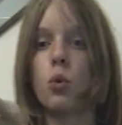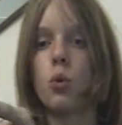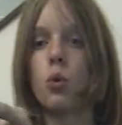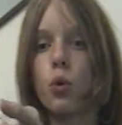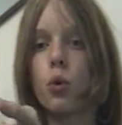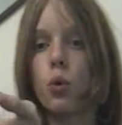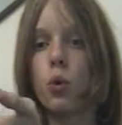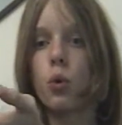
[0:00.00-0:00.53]

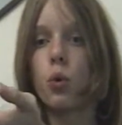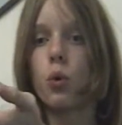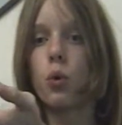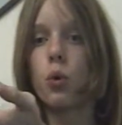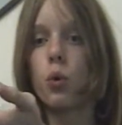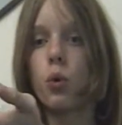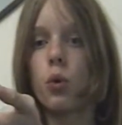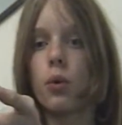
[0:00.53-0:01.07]

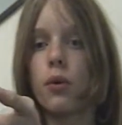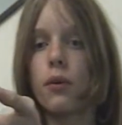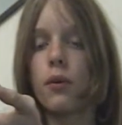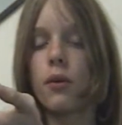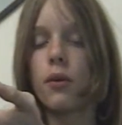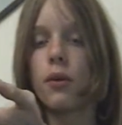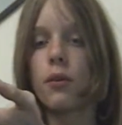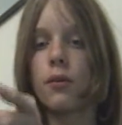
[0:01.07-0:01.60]

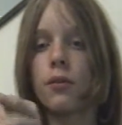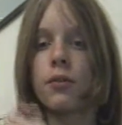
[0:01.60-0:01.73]
[no speech]